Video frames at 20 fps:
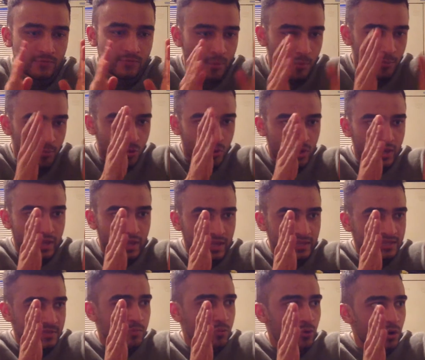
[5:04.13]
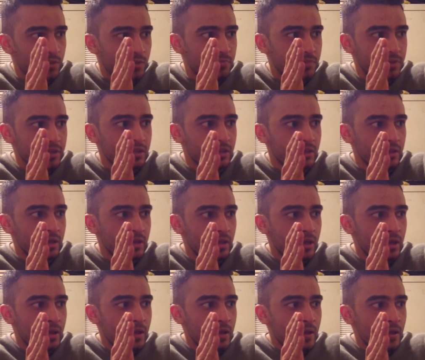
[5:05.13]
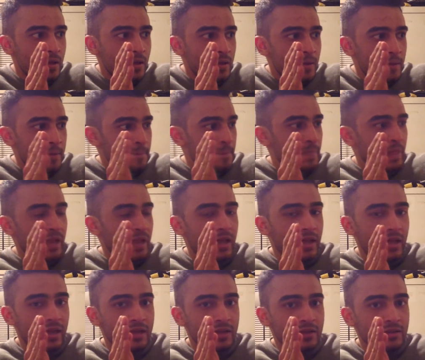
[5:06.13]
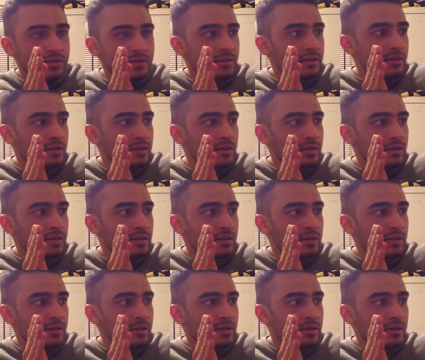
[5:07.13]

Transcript: from point A to point B, and